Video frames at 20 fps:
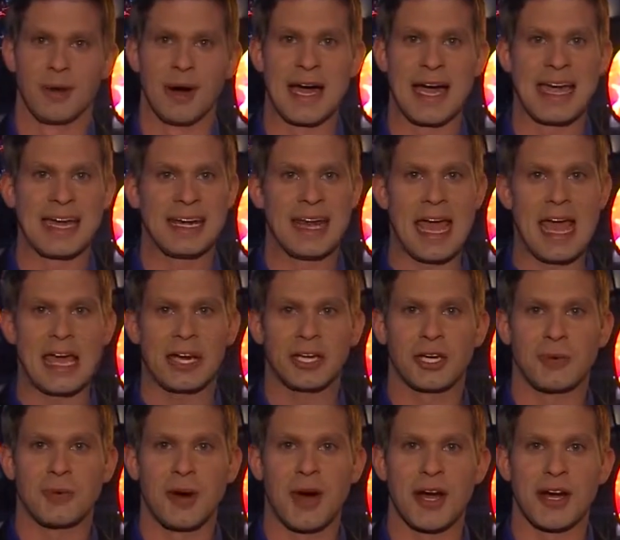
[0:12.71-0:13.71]
Le'Bryan
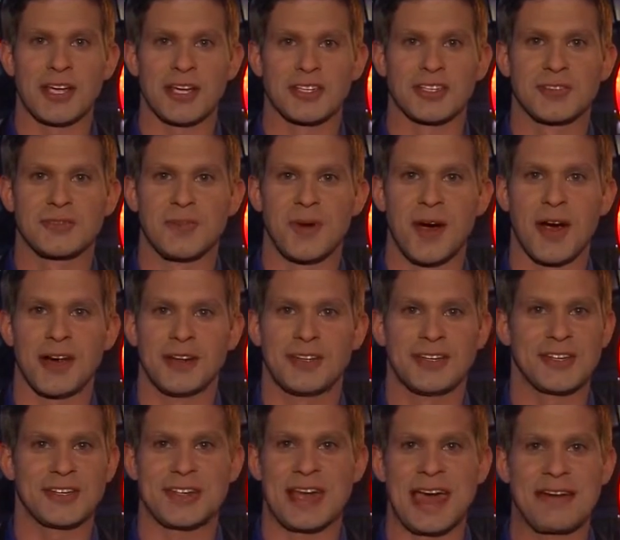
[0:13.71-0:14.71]
Nash and Marcus Smart
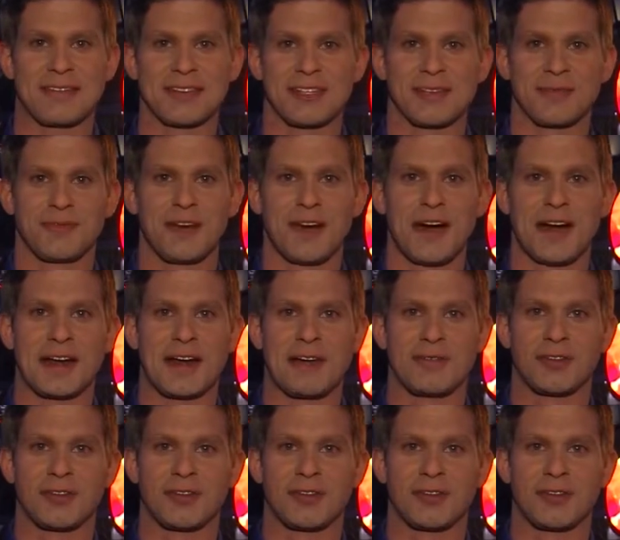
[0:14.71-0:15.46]
just having some fun